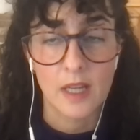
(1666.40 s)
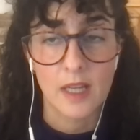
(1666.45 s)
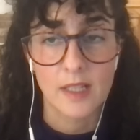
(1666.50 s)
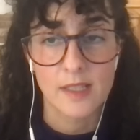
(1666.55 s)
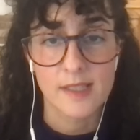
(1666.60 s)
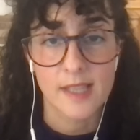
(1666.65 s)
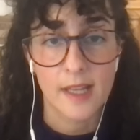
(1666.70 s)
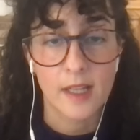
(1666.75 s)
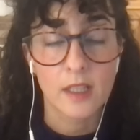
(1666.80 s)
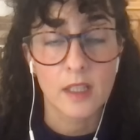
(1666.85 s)

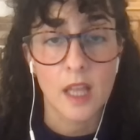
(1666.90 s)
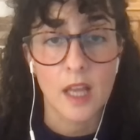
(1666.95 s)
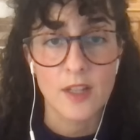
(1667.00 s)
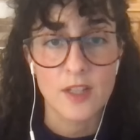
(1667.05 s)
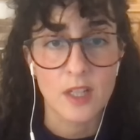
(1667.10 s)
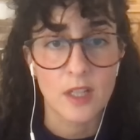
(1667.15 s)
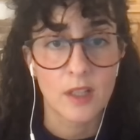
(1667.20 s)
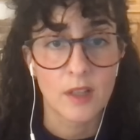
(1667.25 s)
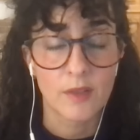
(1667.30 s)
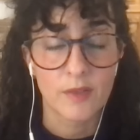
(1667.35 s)

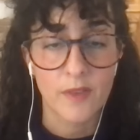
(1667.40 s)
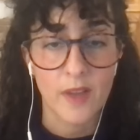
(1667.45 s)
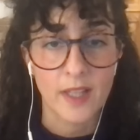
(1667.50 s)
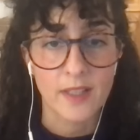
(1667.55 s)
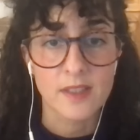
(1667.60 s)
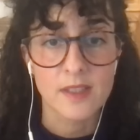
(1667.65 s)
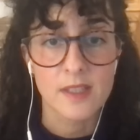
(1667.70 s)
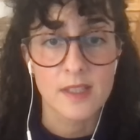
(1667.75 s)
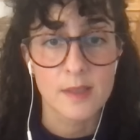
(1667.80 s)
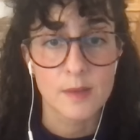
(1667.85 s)
psychological
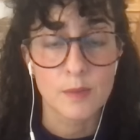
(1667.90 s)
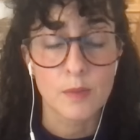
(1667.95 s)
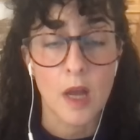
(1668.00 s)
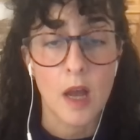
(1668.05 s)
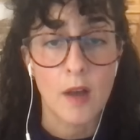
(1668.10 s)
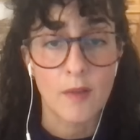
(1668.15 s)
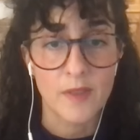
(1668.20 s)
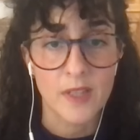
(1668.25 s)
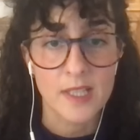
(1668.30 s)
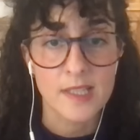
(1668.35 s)
effects is
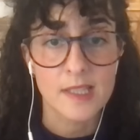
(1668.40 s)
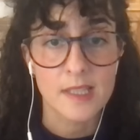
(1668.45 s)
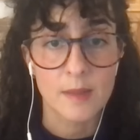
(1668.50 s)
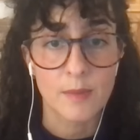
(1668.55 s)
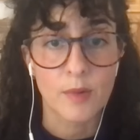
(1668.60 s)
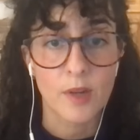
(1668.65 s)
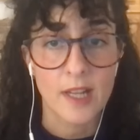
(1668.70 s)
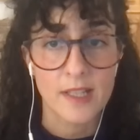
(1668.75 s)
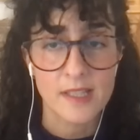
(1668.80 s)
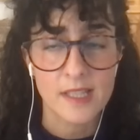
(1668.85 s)
obviously
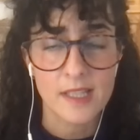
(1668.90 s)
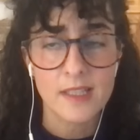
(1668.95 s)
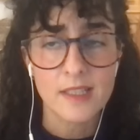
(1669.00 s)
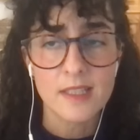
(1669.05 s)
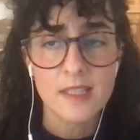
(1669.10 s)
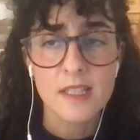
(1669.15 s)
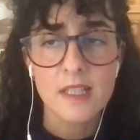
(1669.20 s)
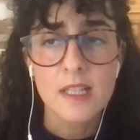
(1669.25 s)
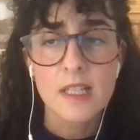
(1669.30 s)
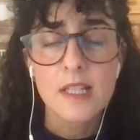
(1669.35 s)

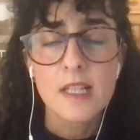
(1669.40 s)
present.